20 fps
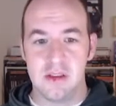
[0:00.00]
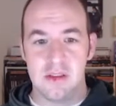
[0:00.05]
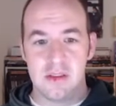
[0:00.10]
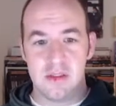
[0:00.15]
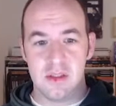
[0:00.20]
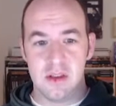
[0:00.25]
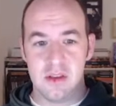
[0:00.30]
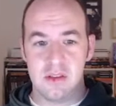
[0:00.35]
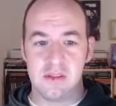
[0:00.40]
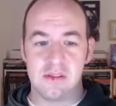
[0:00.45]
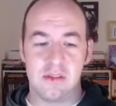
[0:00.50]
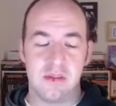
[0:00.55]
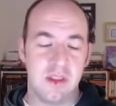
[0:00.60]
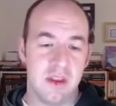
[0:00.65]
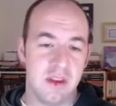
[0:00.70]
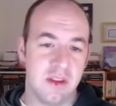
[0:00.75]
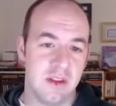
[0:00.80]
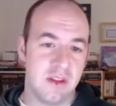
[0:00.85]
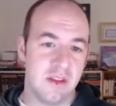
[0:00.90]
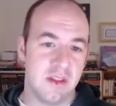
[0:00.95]

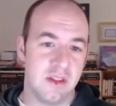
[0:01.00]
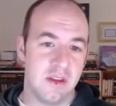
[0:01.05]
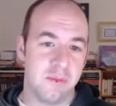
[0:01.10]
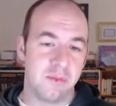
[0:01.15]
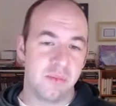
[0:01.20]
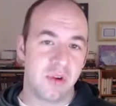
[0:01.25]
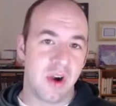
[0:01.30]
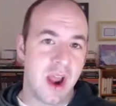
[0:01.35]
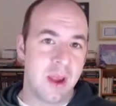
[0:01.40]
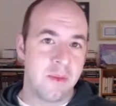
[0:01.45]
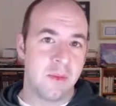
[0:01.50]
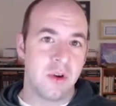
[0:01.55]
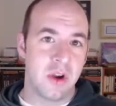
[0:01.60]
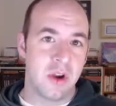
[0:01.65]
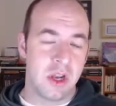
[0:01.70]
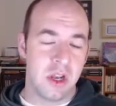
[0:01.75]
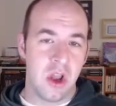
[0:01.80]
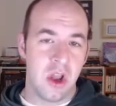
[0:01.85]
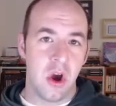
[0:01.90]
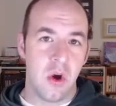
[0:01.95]
the
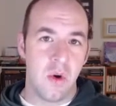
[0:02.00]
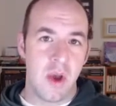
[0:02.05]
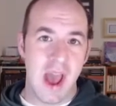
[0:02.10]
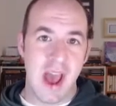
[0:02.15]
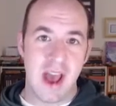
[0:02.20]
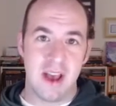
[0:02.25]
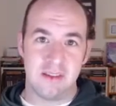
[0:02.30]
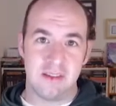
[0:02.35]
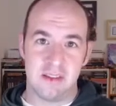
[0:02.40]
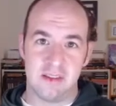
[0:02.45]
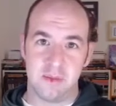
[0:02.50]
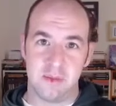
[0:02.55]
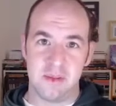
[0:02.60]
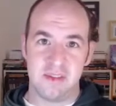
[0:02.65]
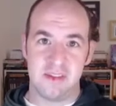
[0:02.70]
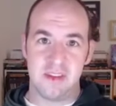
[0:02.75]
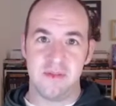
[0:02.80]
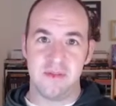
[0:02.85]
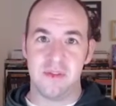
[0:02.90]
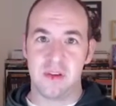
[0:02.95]
primary note has a
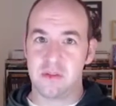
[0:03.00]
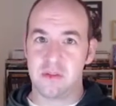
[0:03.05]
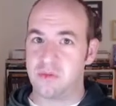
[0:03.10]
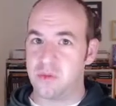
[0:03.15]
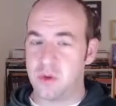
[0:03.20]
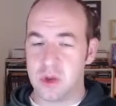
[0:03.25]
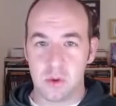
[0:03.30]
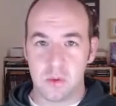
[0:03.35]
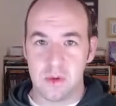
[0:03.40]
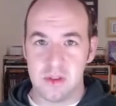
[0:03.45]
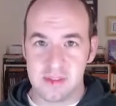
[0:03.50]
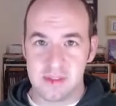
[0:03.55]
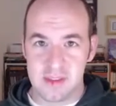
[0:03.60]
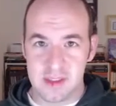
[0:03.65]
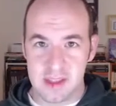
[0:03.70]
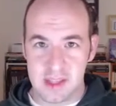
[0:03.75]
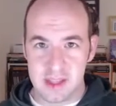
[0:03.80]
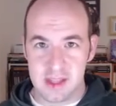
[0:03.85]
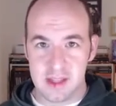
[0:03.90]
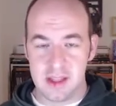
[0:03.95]
specific
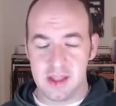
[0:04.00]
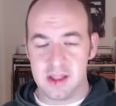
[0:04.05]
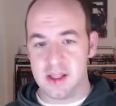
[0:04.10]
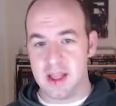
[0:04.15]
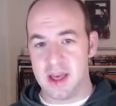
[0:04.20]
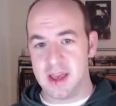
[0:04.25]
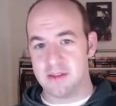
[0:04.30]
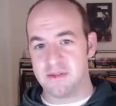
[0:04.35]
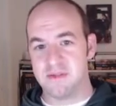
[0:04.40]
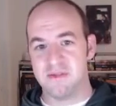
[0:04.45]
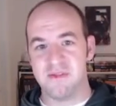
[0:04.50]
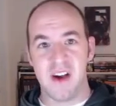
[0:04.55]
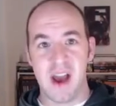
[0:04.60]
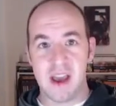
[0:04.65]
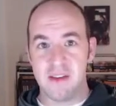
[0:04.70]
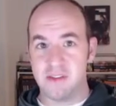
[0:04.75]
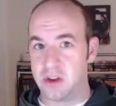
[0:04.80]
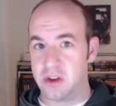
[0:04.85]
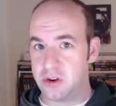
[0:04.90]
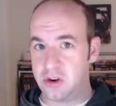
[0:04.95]
frequency, like
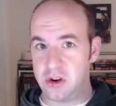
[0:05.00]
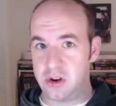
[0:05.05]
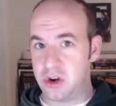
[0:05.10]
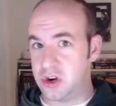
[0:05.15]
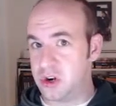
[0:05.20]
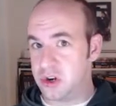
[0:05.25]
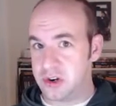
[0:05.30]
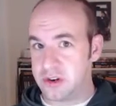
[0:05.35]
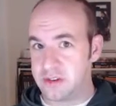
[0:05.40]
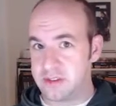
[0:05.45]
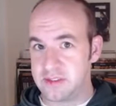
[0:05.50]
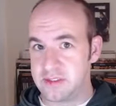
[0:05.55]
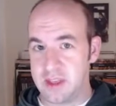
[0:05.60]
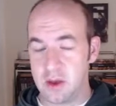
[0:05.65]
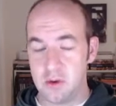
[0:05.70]
500 hertz.